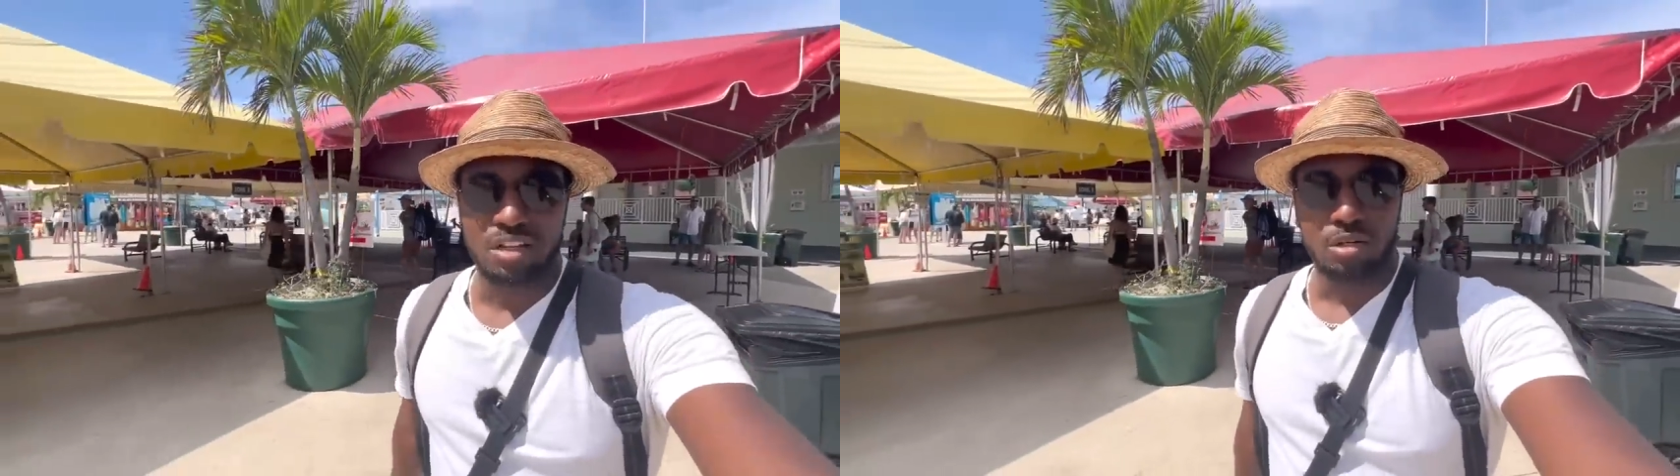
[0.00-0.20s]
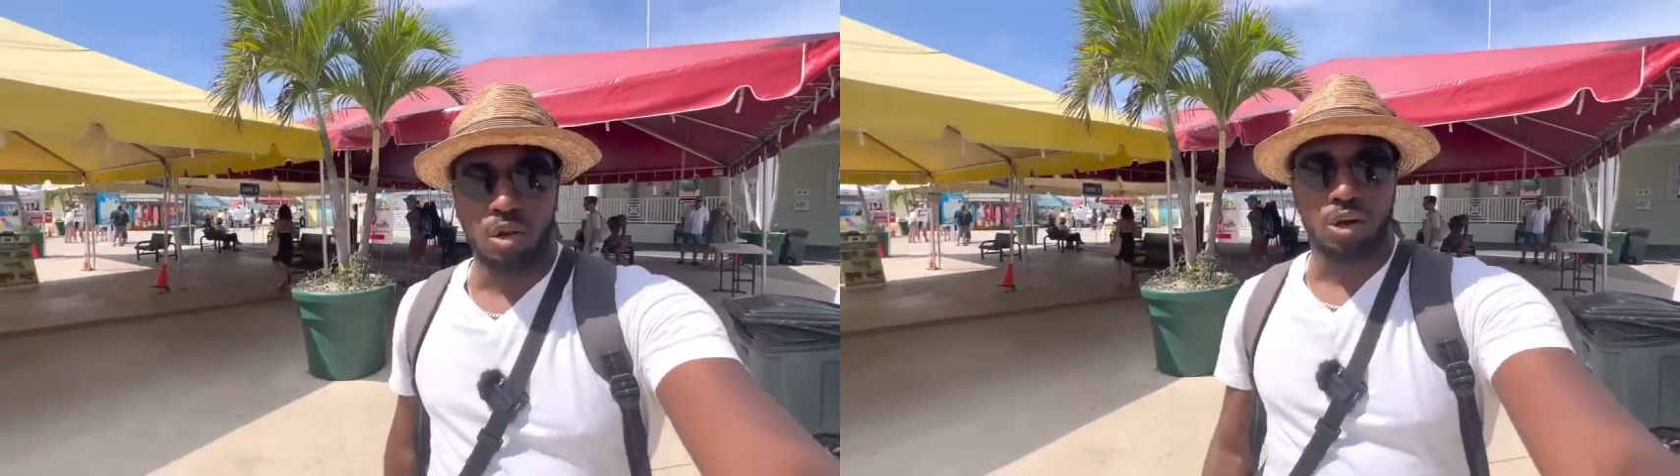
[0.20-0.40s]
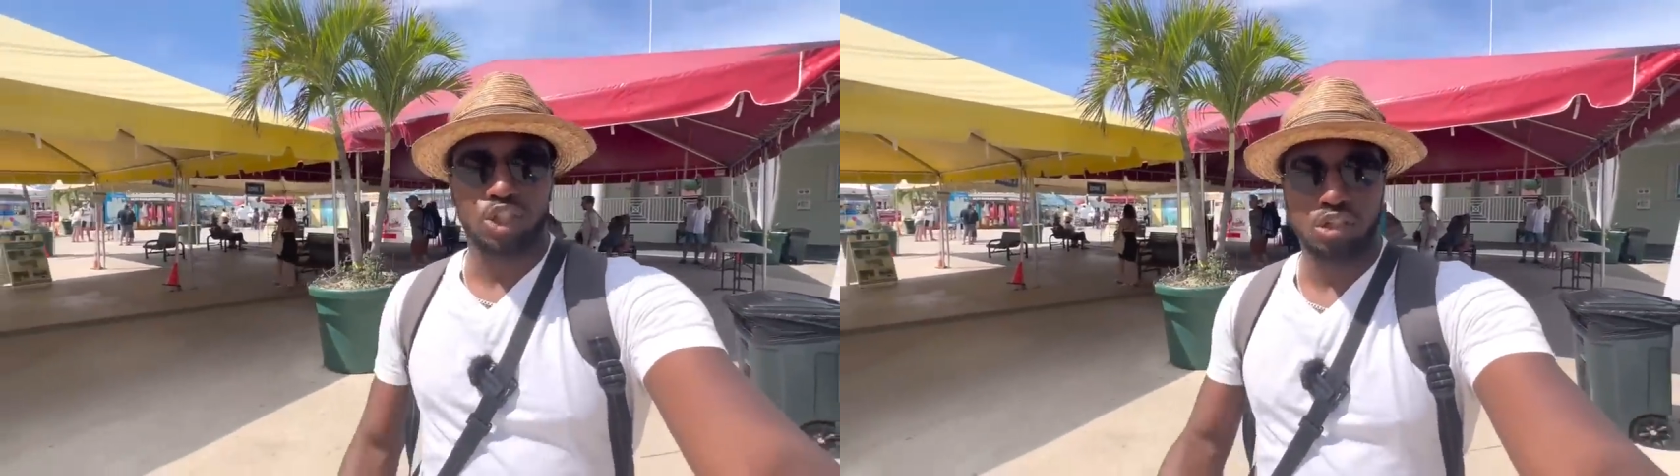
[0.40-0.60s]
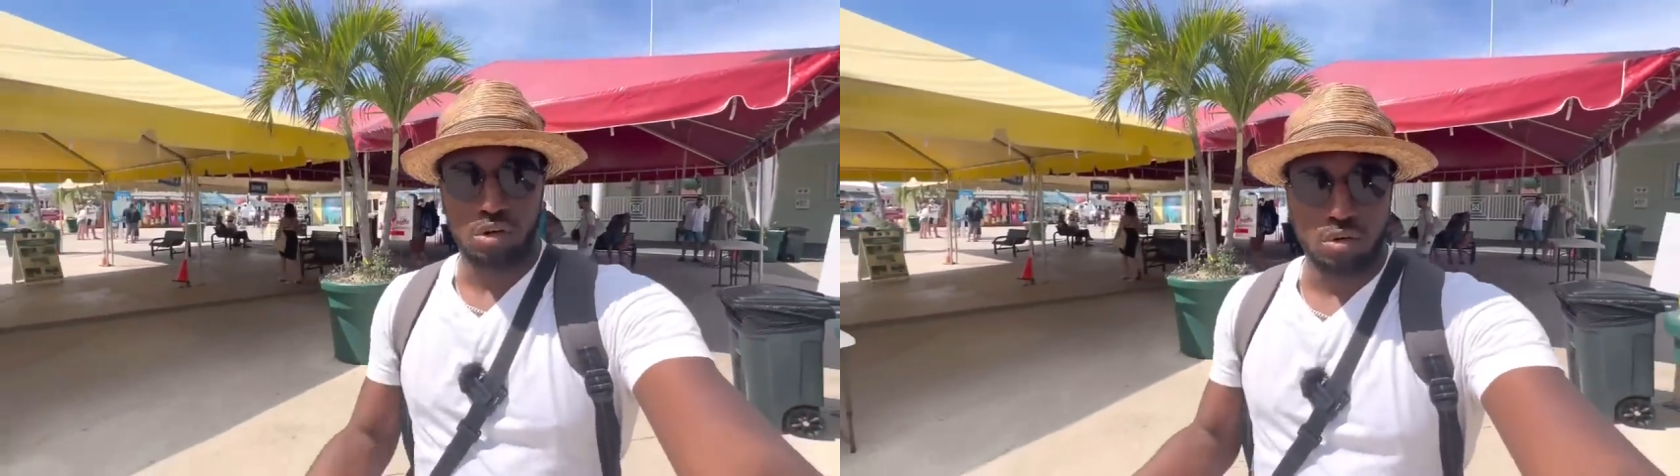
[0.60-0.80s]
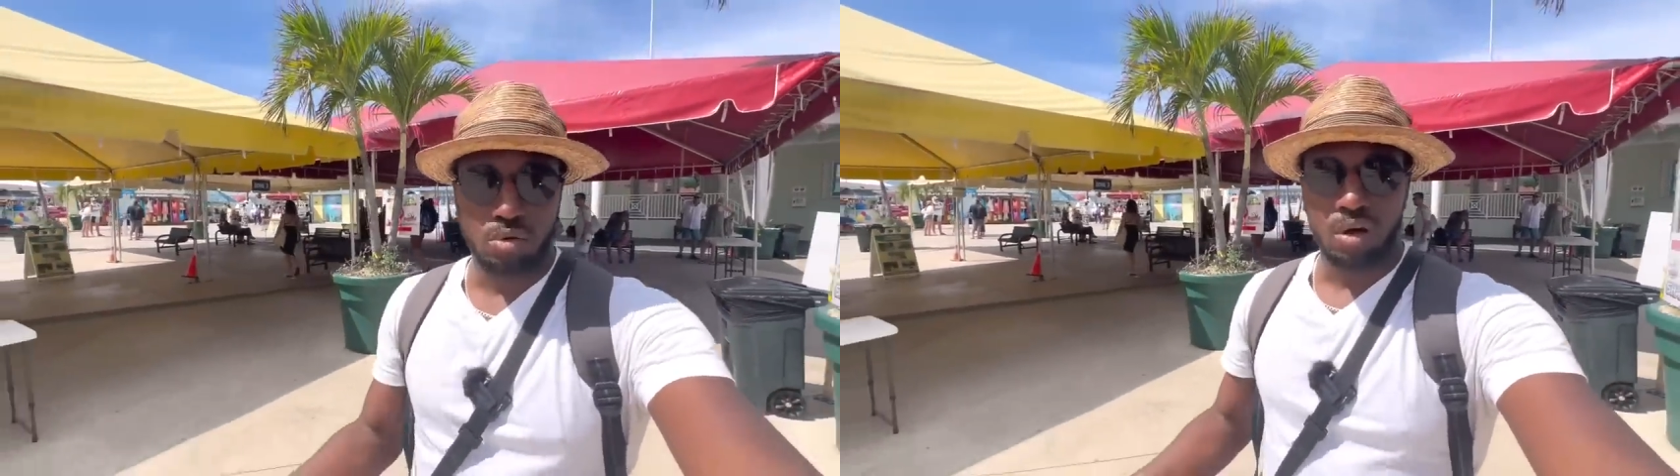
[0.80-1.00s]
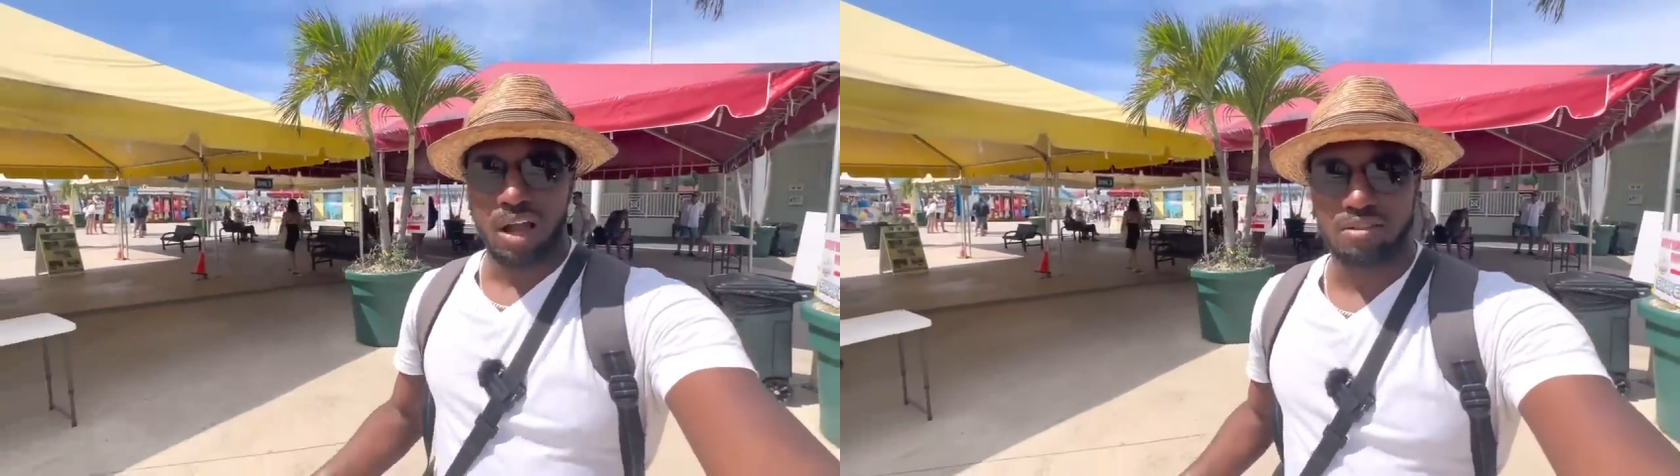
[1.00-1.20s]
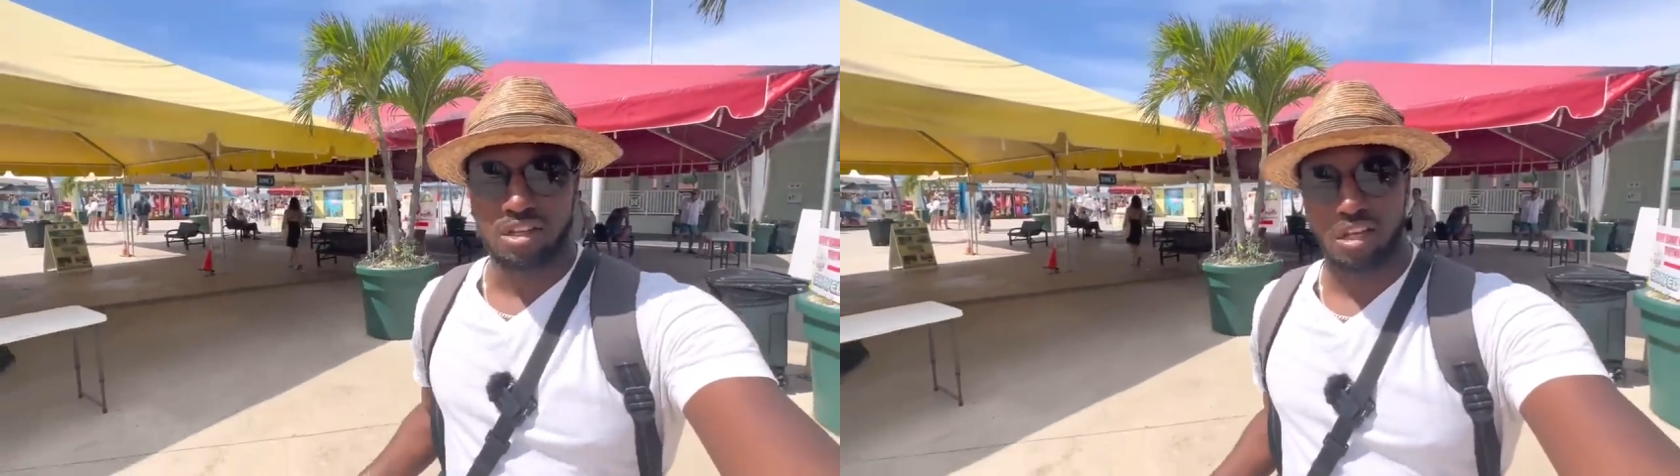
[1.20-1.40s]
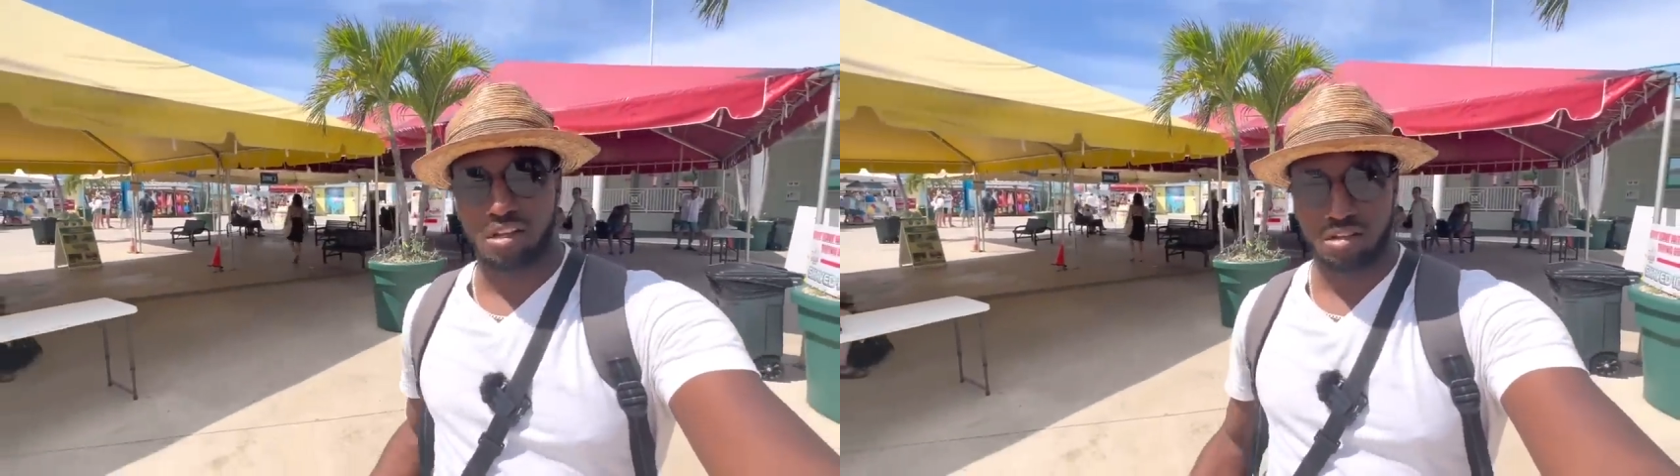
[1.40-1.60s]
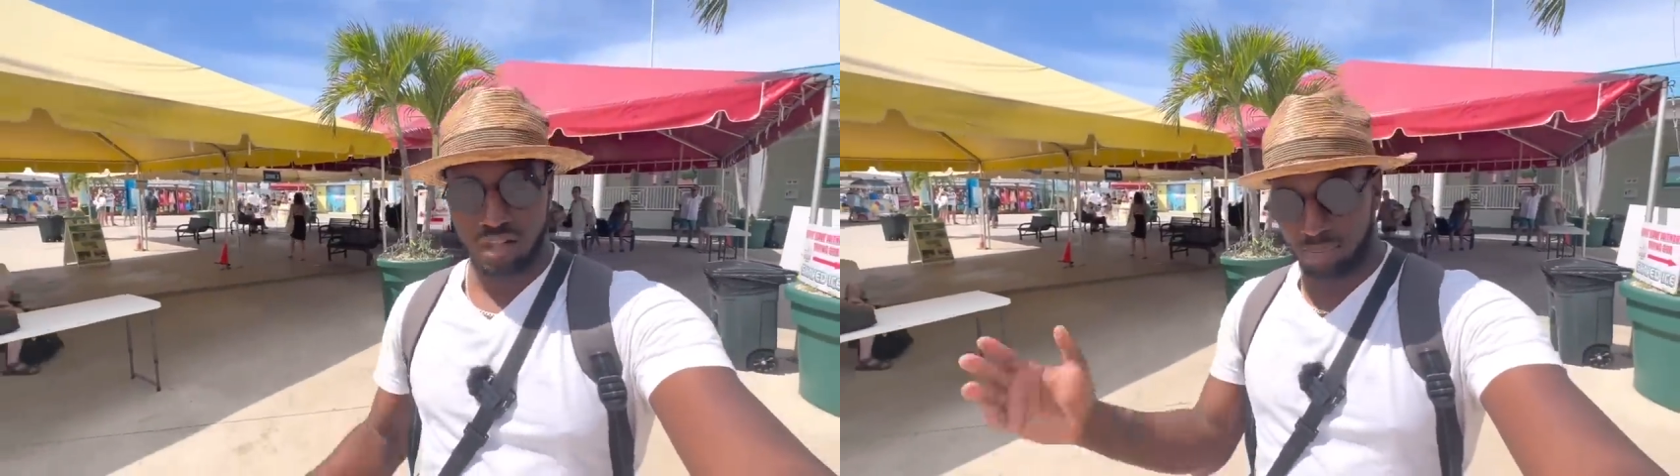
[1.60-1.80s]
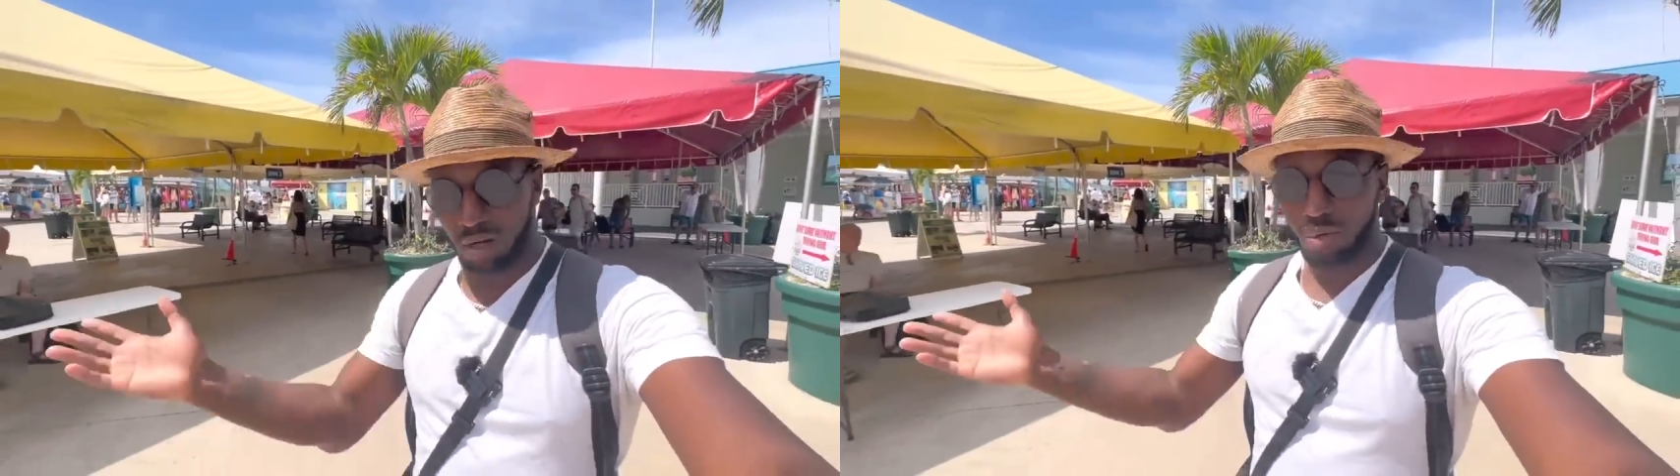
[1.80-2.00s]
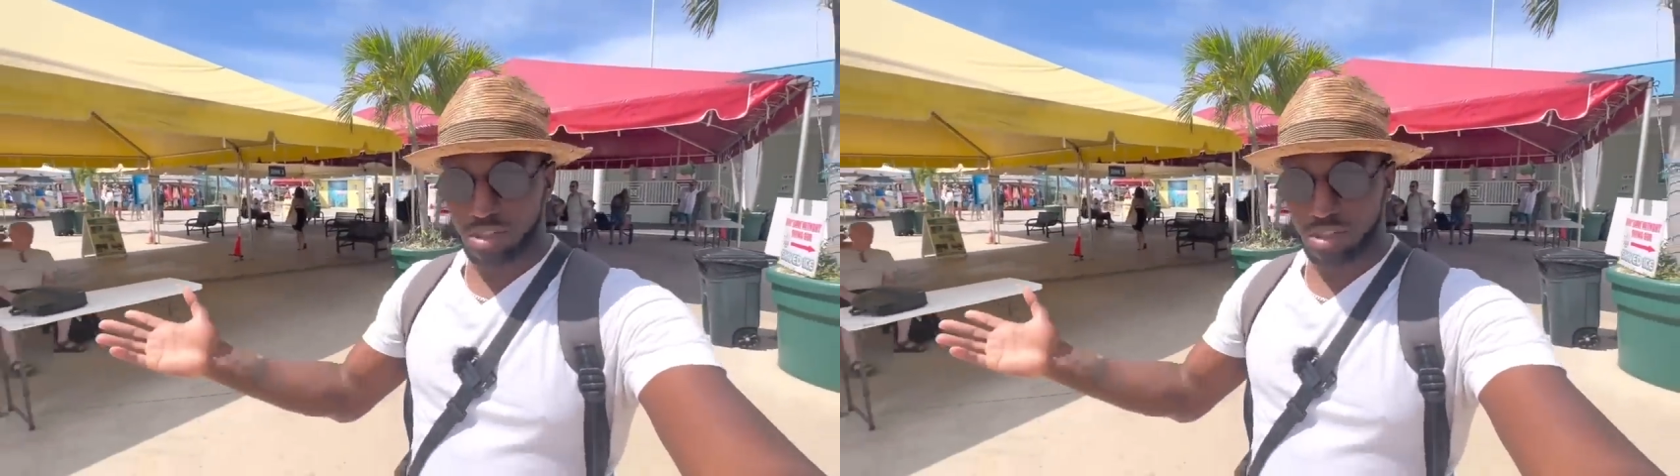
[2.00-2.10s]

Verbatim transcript: until our shuttle arrives to take us to the boat,